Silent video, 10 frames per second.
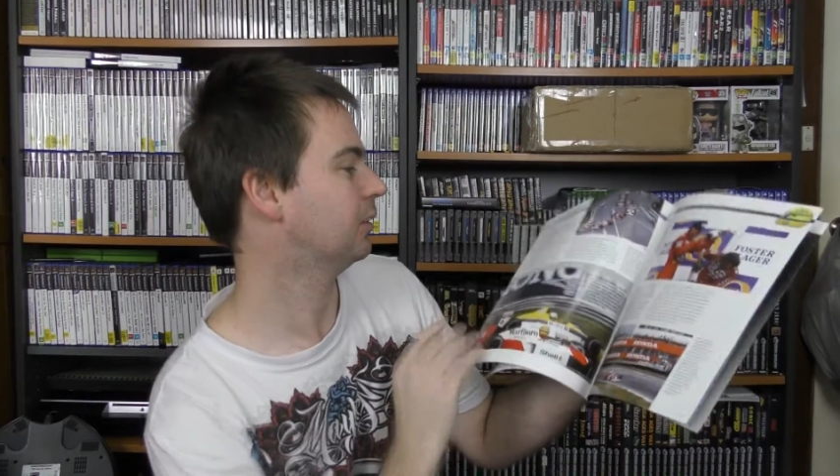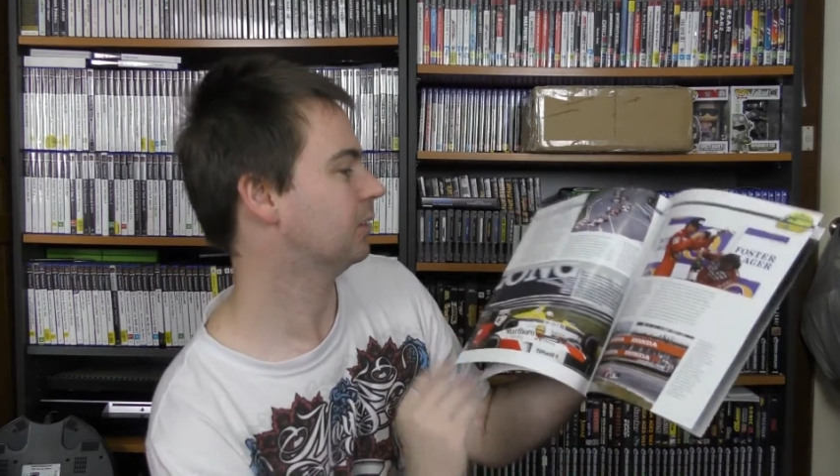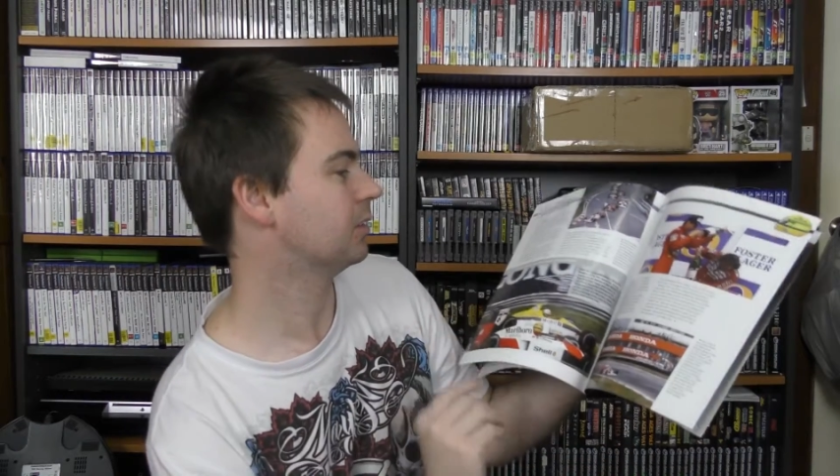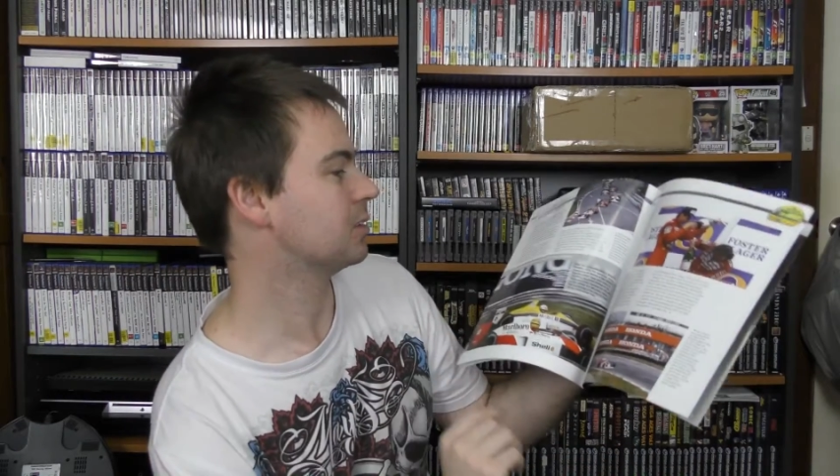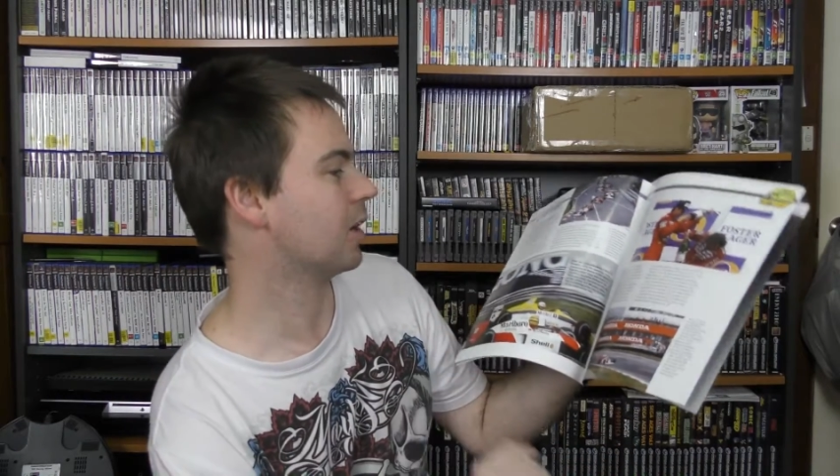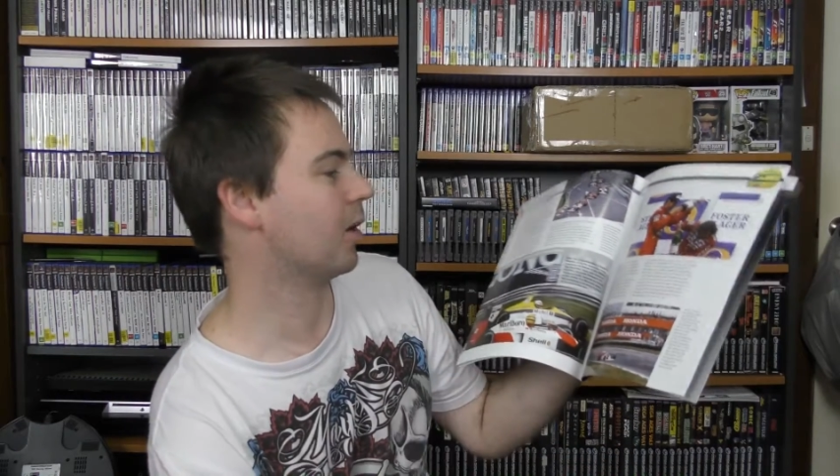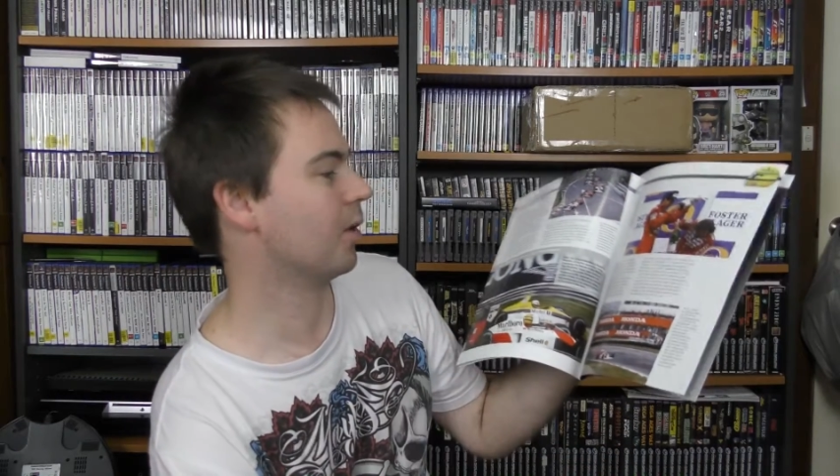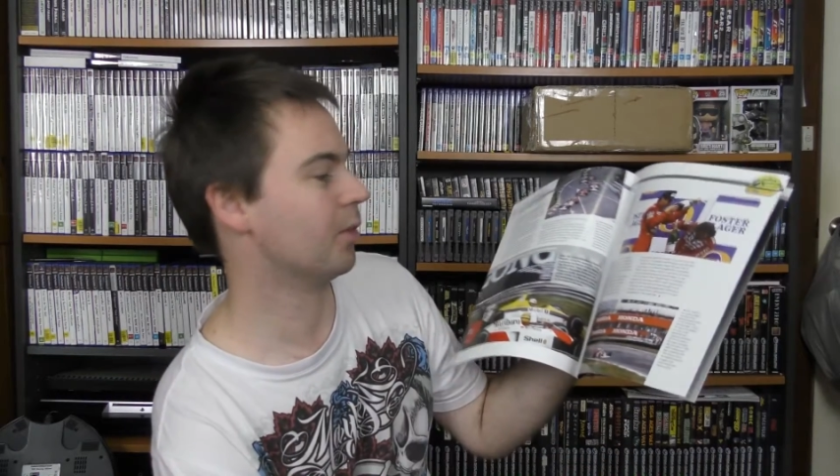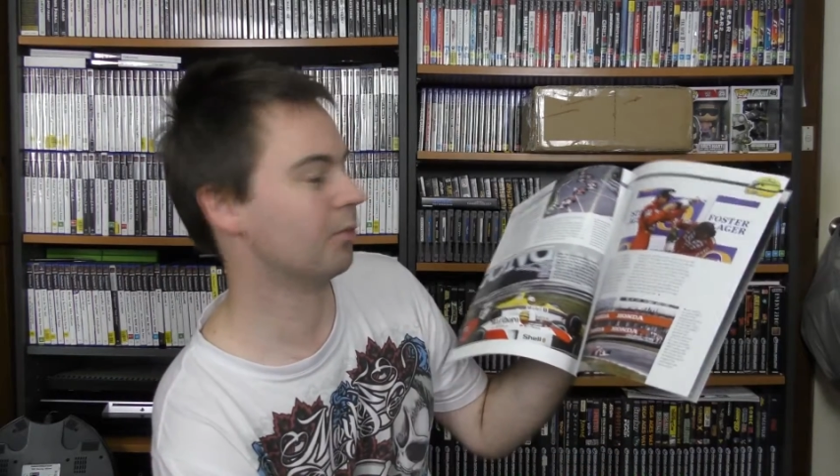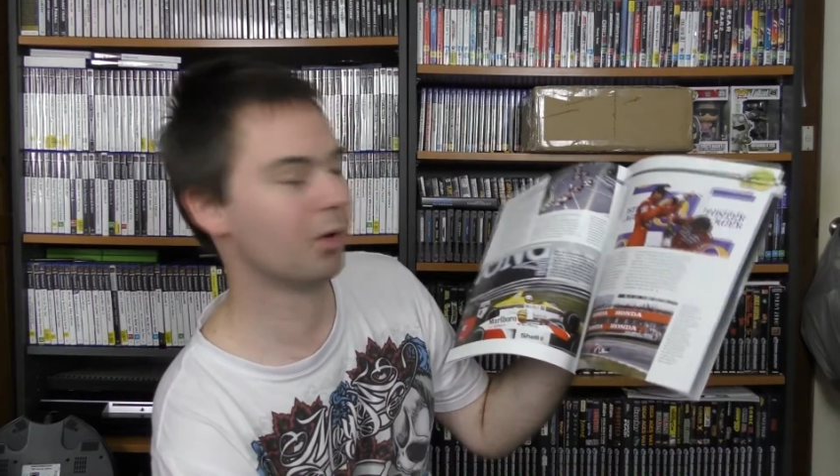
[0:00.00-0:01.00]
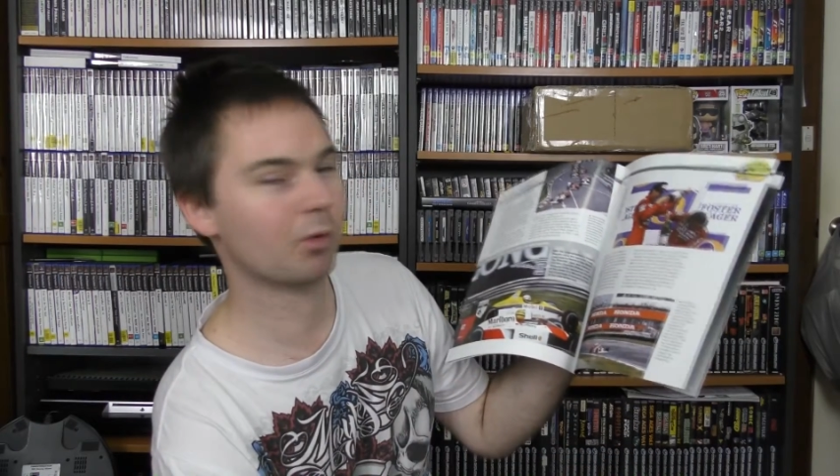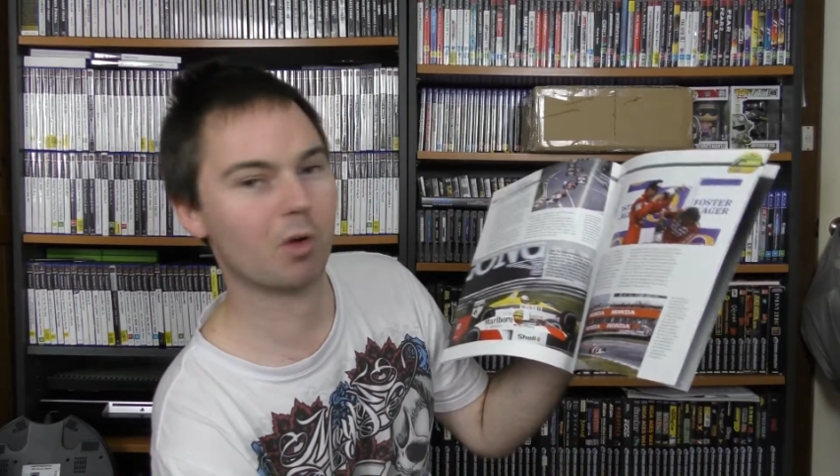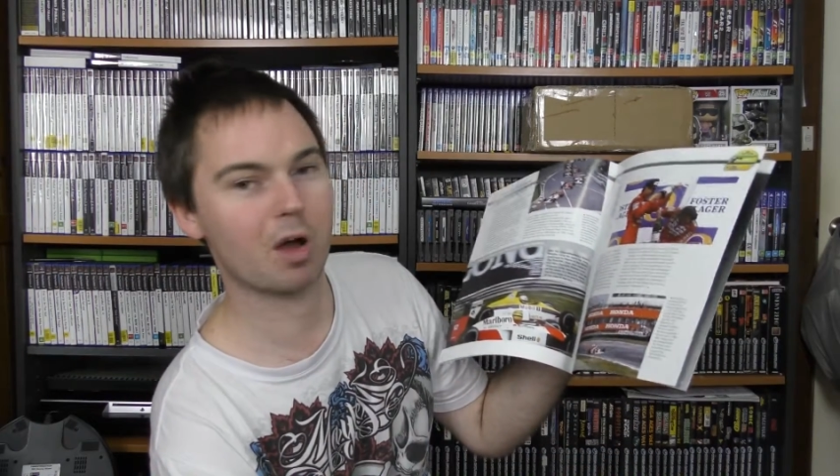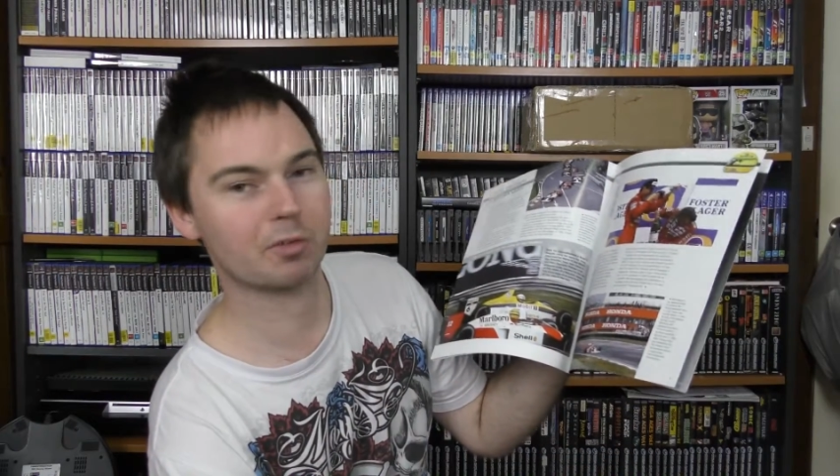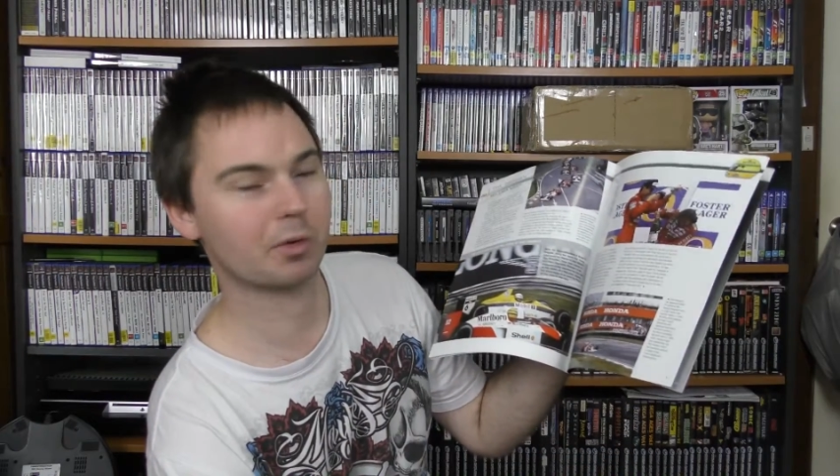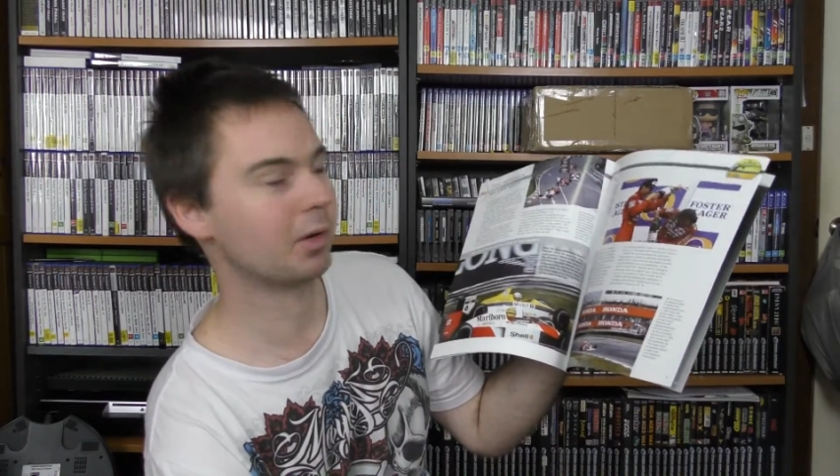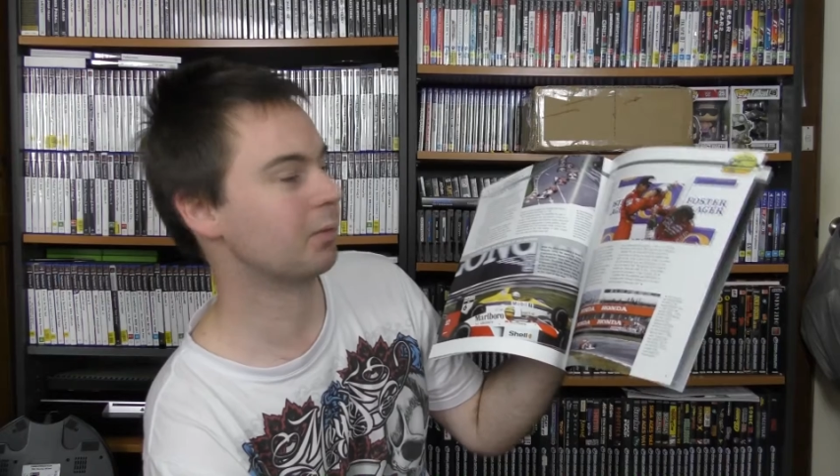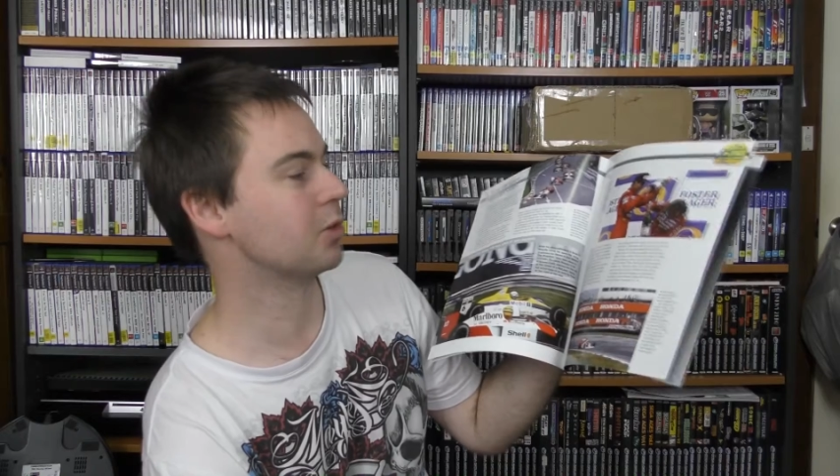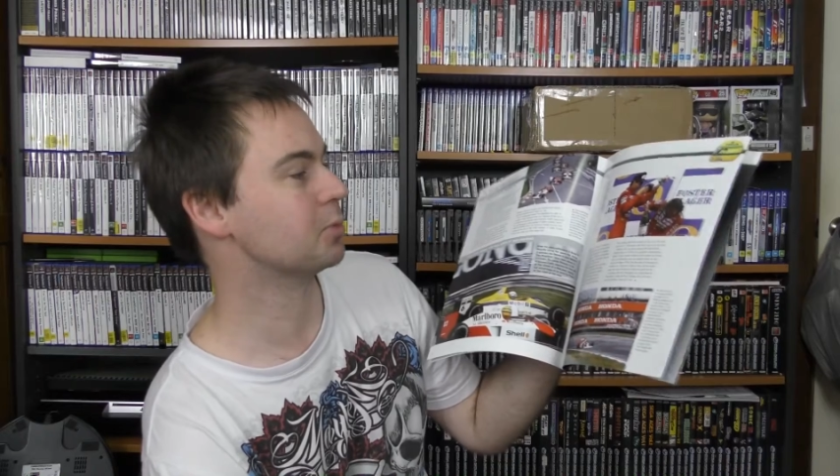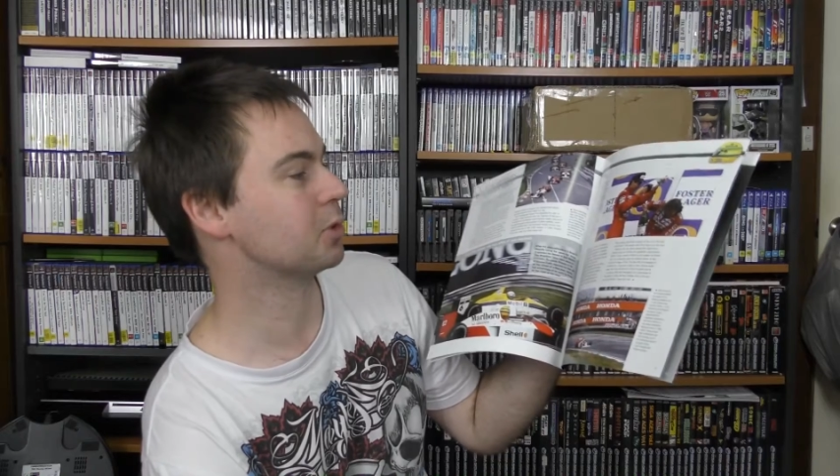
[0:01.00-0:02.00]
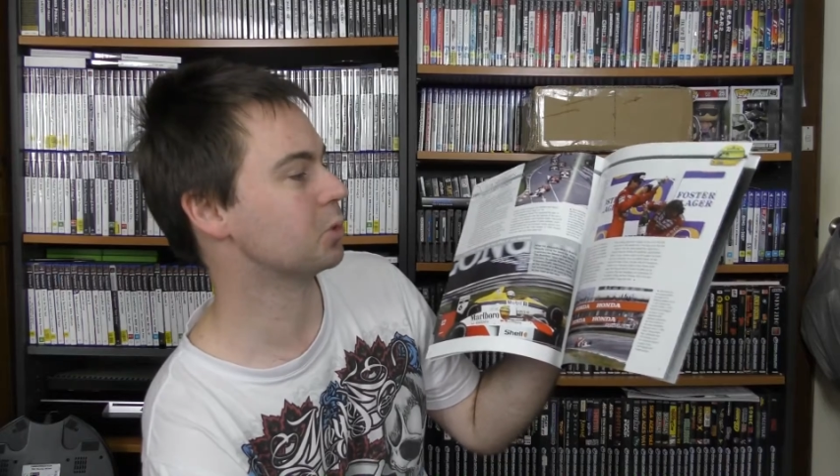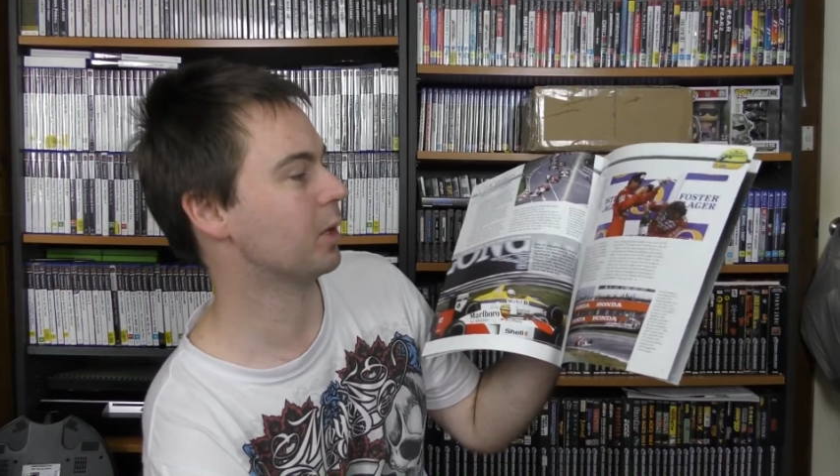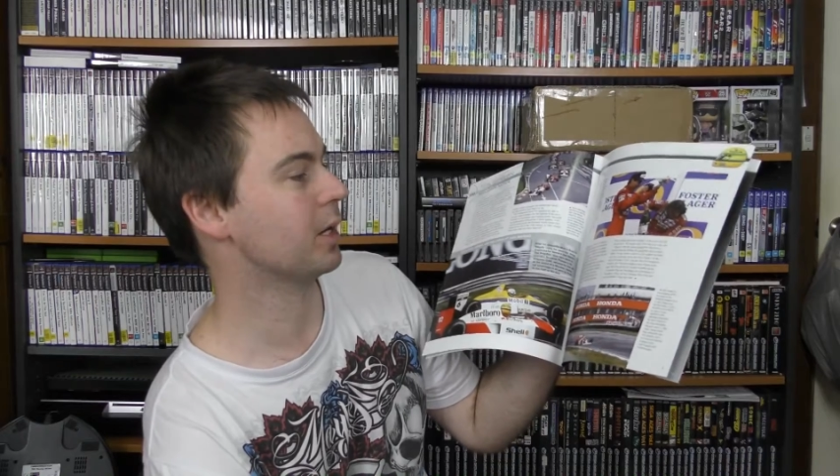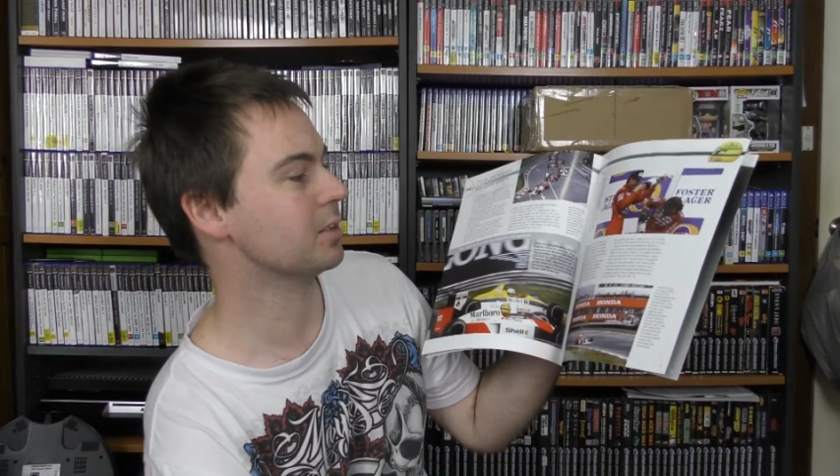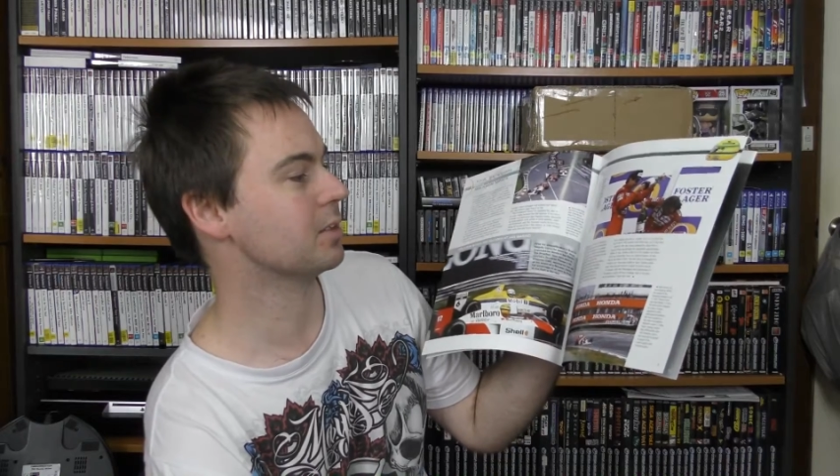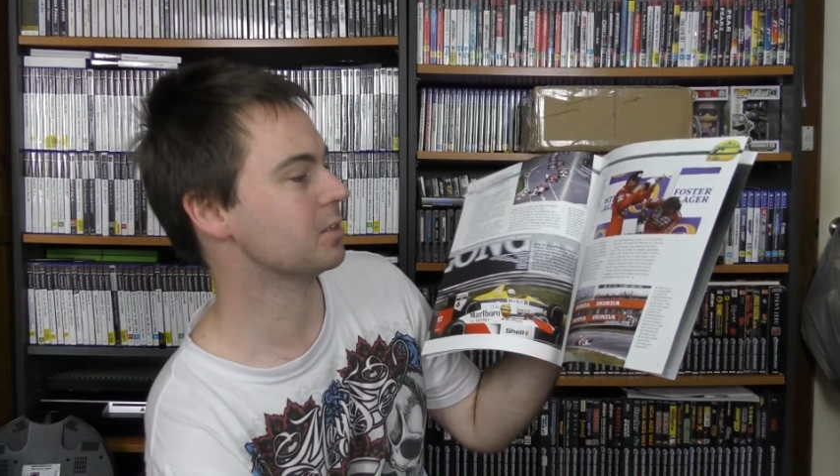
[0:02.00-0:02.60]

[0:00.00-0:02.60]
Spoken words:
So the real rivalry was between